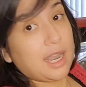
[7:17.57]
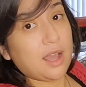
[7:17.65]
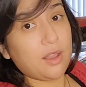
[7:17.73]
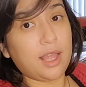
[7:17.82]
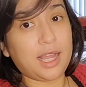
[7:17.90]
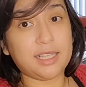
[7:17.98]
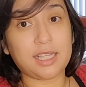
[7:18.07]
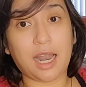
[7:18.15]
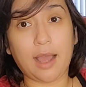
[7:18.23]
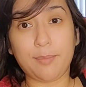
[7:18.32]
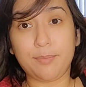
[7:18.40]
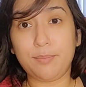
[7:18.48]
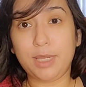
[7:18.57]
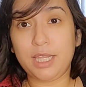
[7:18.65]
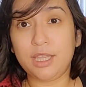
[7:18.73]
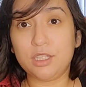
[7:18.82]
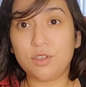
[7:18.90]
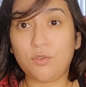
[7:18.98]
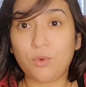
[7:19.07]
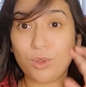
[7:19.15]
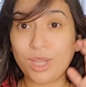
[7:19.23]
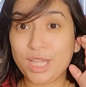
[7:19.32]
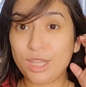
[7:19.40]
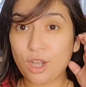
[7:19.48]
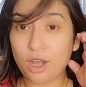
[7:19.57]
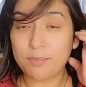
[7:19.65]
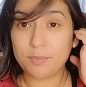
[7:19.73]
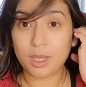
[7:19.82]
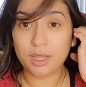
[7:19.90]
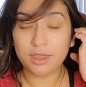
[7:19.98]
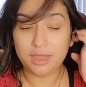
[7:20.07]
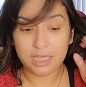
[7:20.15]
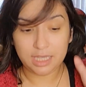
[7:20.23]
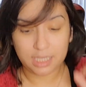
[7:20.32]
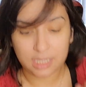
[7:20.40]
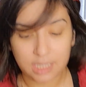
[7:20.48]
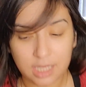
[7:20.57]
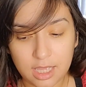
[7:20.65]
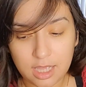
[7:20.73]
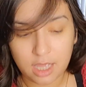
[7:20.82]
now like I said, I'm making this a full length top. The